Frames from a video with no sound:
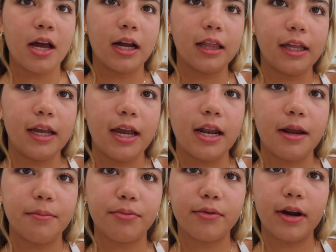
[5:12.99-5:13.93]
clean
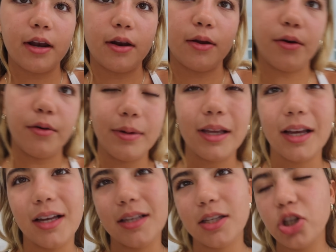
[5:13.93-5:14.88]
and brand new
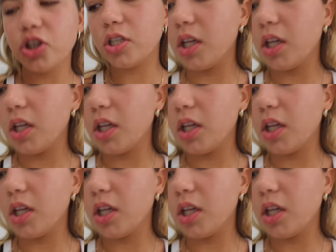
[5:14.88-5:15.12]
because it's just a